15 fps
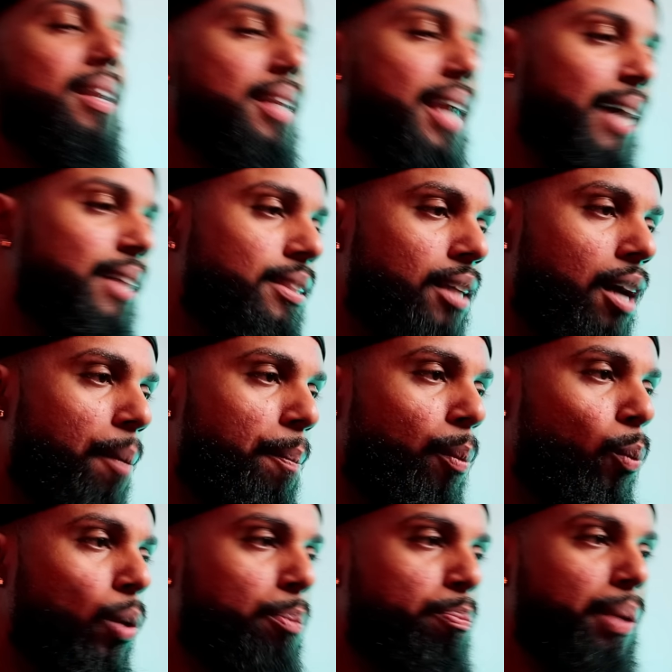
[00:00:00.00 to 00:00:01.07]
Next up
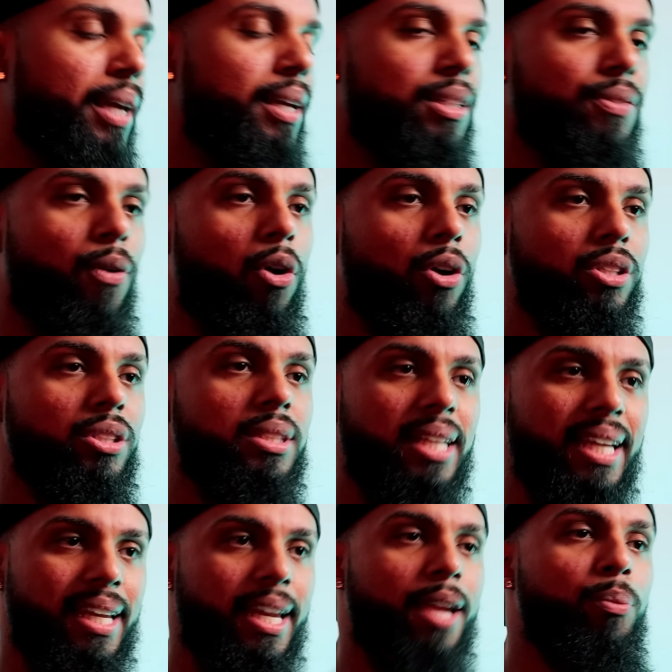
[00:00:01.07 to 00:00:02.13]
would be as far as
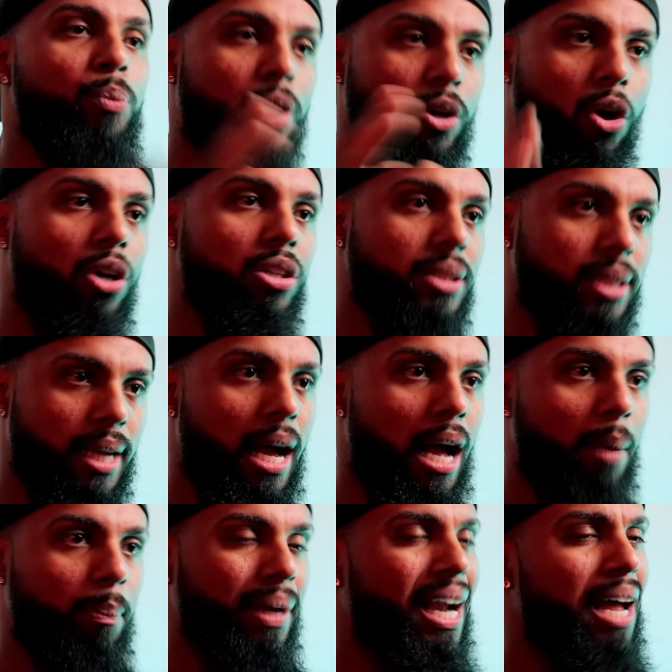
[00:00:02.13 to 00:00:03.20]
in regards to combat.